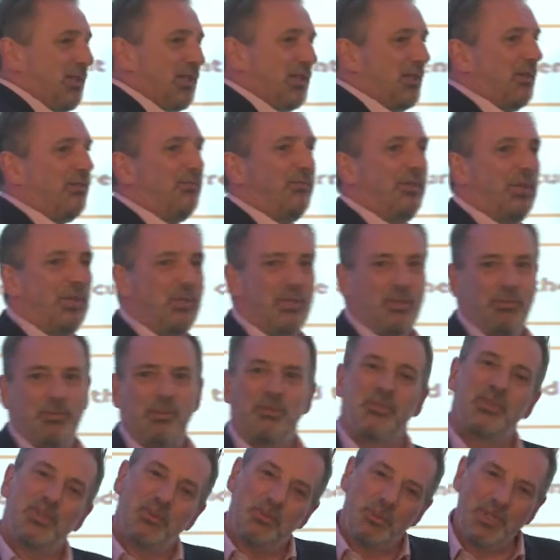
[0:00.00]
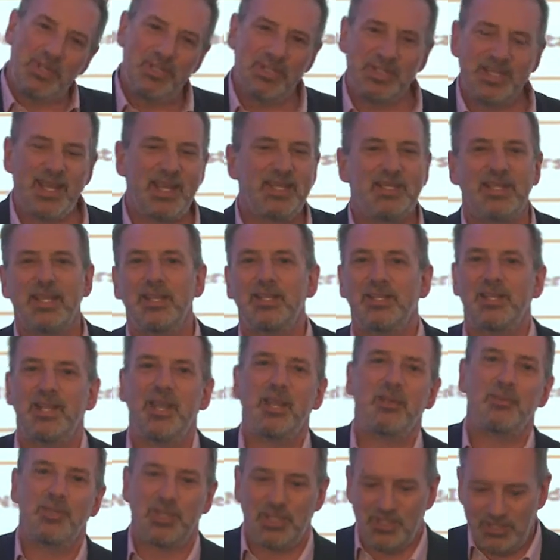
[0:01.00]
stuff future-proof. So we set
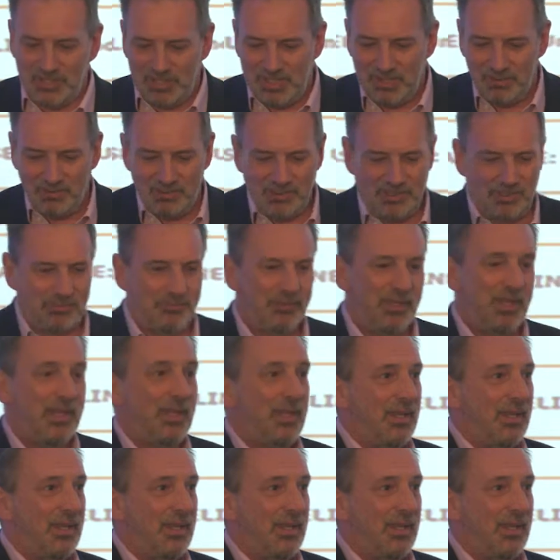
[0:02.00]
ourselves a series of